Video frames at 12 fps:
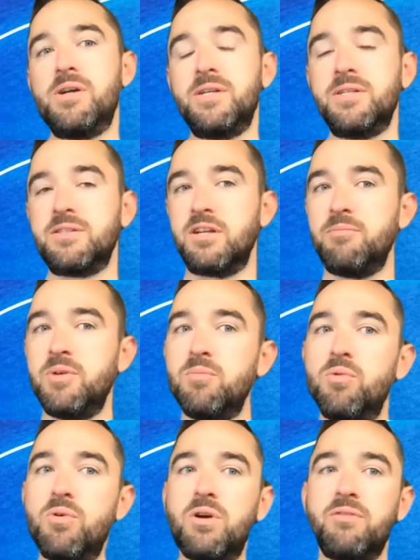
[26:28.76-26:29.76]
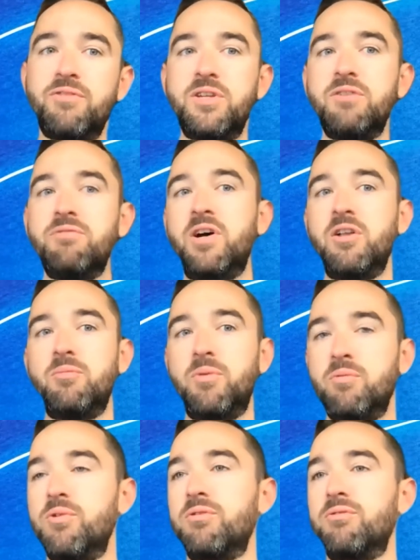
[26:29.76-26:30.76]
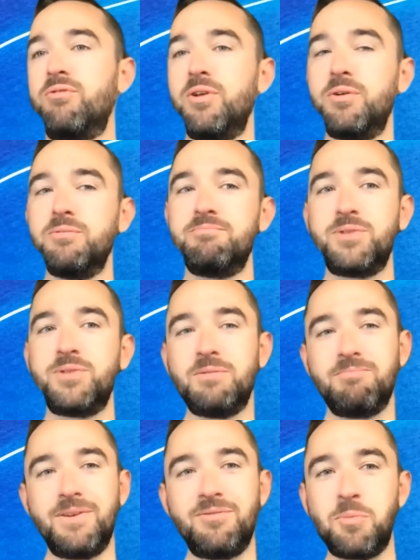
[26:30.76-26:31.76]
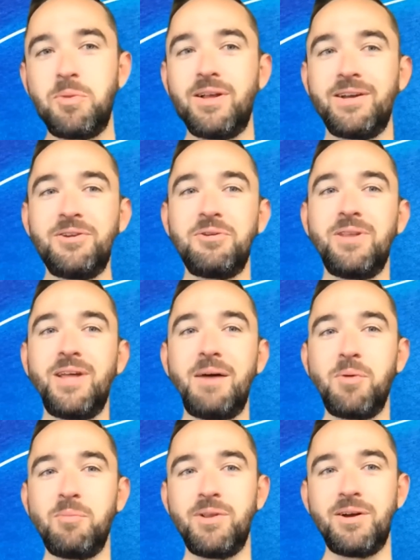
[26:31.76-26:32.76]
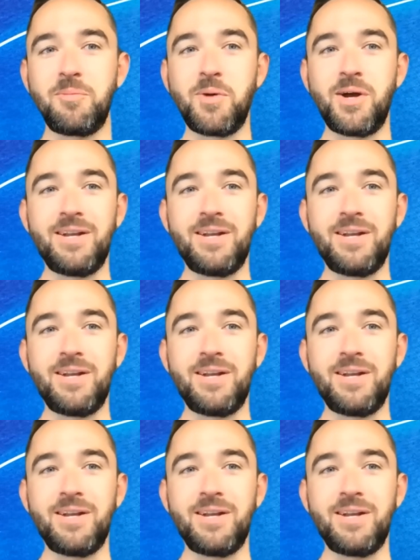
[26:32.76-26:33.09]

is going to be more of a developer workflow. So if you're plugging your lab, I'll plug mine.